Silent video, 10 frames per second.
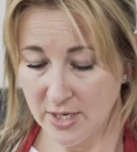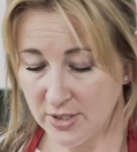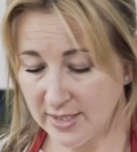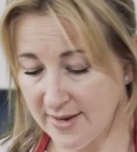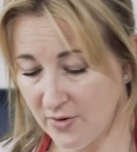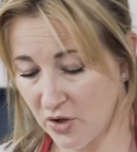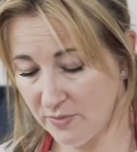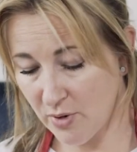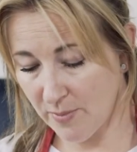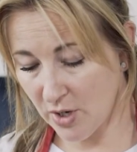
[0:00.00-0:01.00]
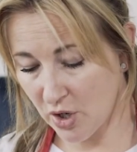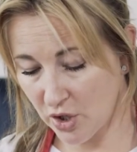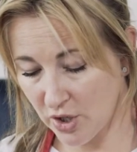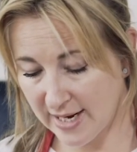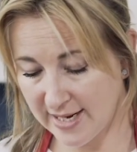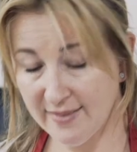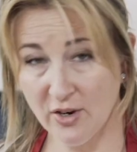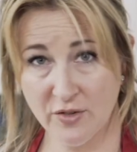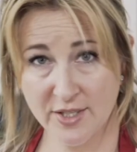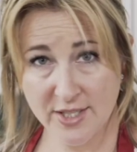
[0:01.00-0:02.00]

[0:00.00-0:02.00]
Just leave it on, pop it on and leave it on the